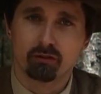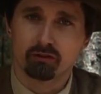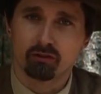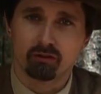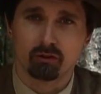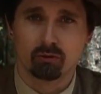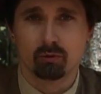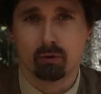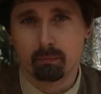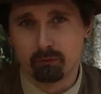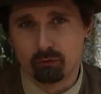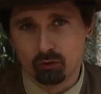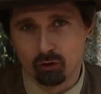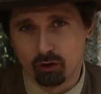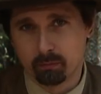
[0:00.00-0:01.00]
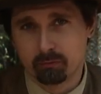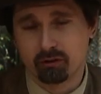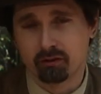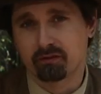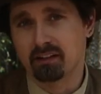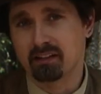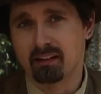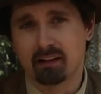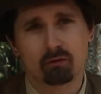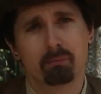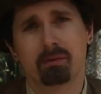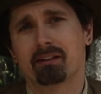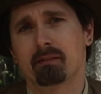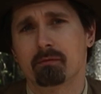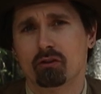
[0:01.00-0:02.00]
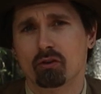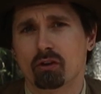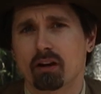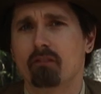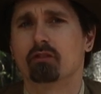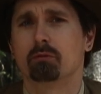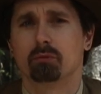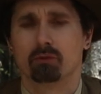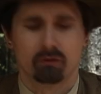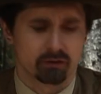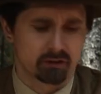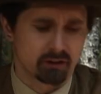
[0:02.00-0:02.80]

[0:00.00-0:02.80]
are just going to absorb to your feet. That's what makes them so comfortable over